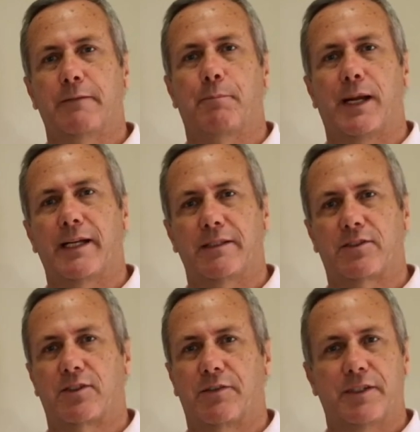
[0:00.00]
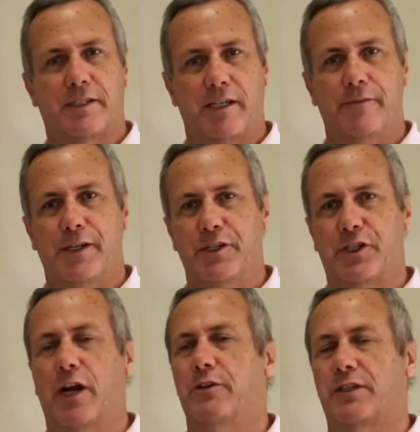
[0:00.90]
plates on the TV
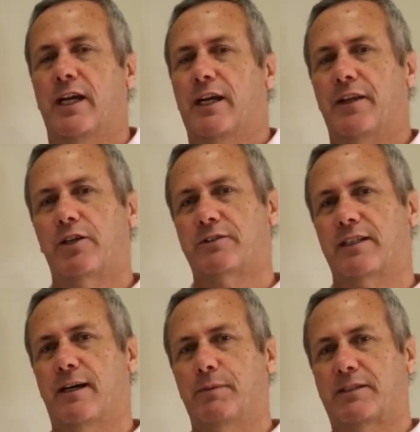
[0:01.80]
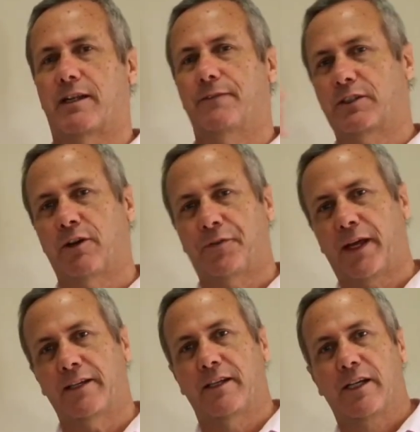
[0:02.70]
shows, they got to number 7, got
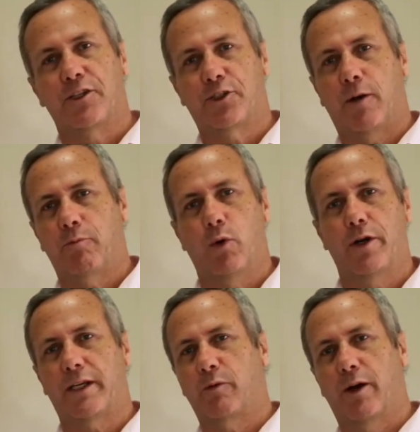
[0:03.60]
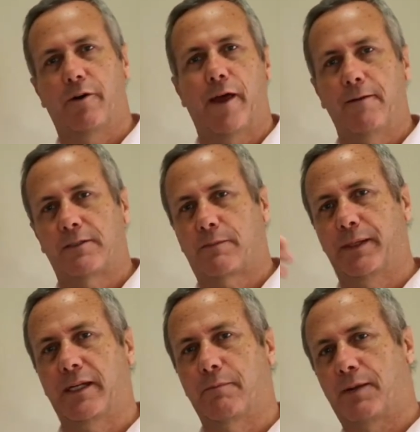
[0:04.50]
that shop working well, that
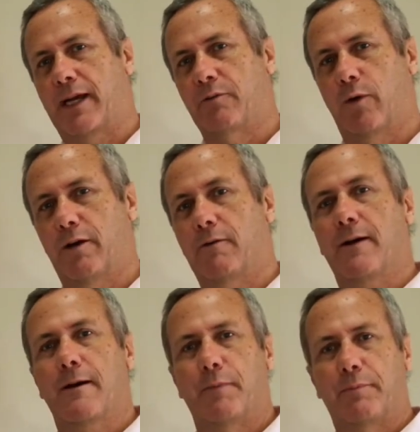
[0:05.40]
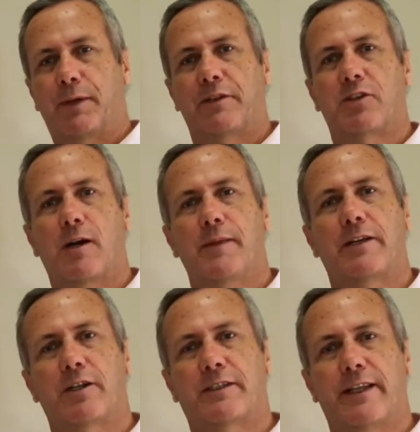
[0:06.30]
spinning plate well, but by the time they
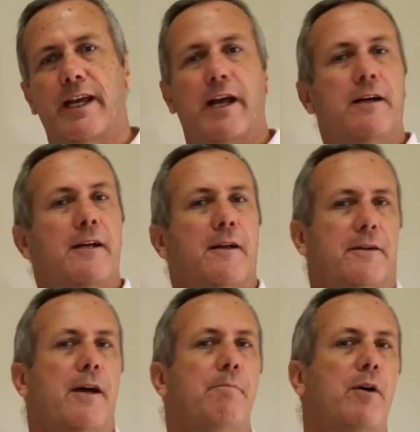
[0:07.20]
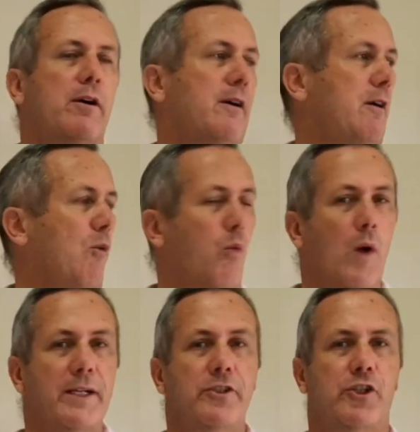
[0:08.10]
got there, number
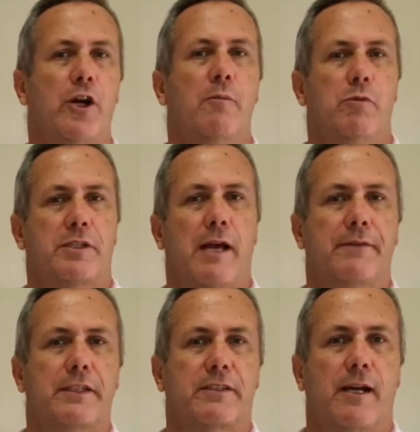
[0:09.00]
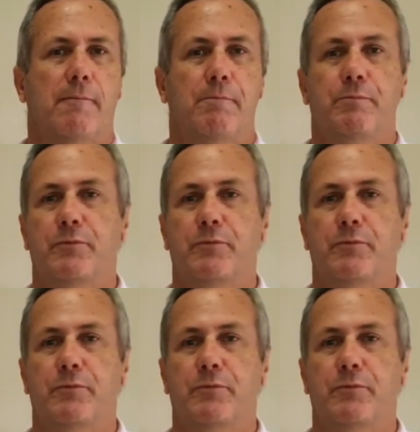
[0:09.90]
1 shop was having some